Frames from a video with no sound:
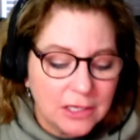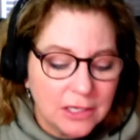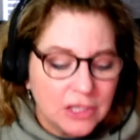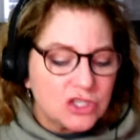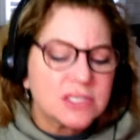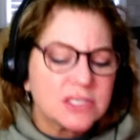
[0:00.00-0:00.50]

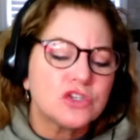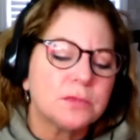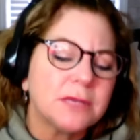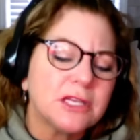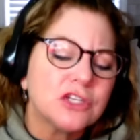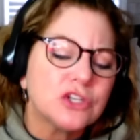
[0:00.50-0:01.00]
She says, to
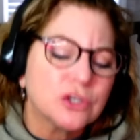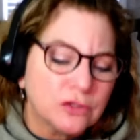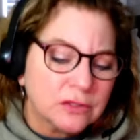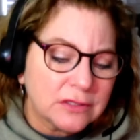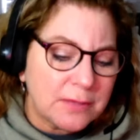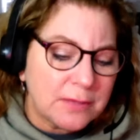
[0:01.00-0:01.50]
be
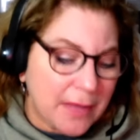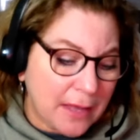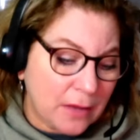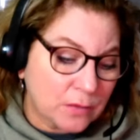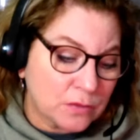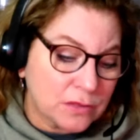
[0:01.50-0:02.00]
eternally
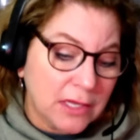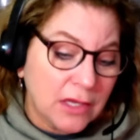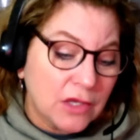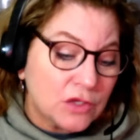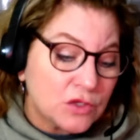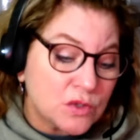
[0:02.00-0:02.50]
bound
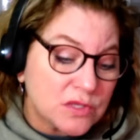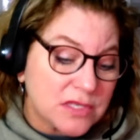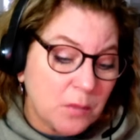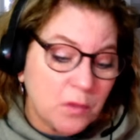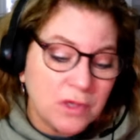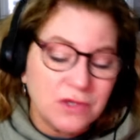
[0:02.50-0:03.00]
to
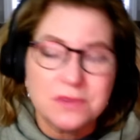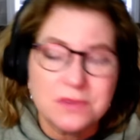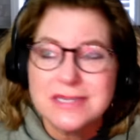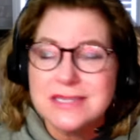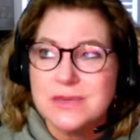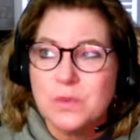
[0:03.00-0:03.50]
someone who
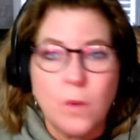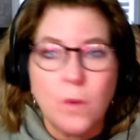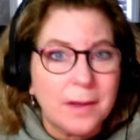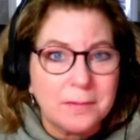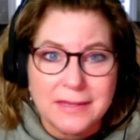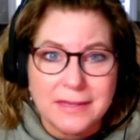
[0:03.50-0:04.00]
doesn't
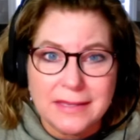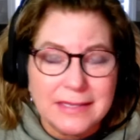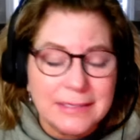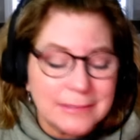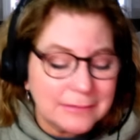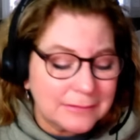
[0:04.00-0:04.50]
want
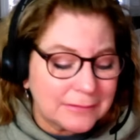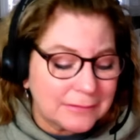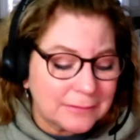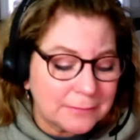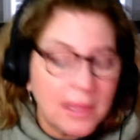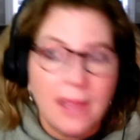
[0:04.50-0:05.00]
me.
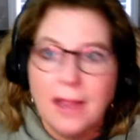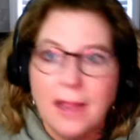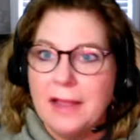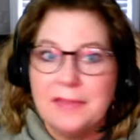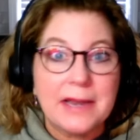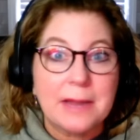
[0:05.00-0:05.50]

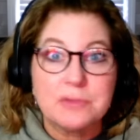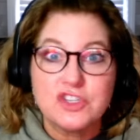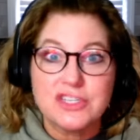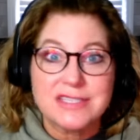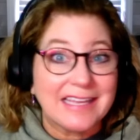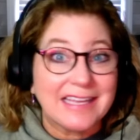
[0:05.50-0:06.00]
And then I'm
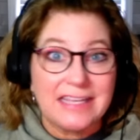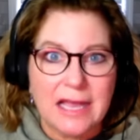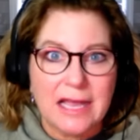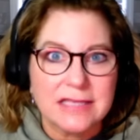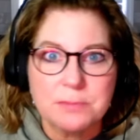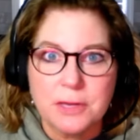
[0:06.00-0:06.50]
just like,
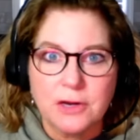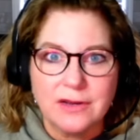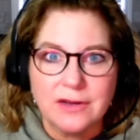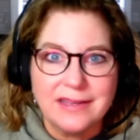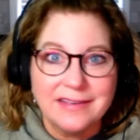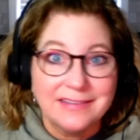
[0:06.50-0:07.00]
yes,
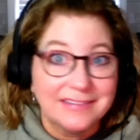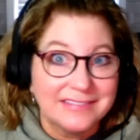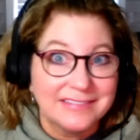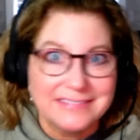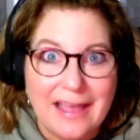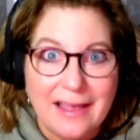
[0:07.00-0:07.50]
Mary?
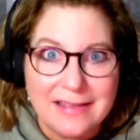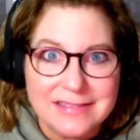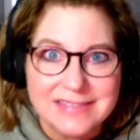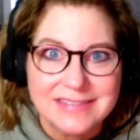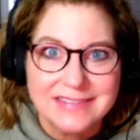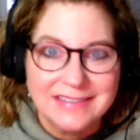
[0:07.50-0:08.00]
Yes?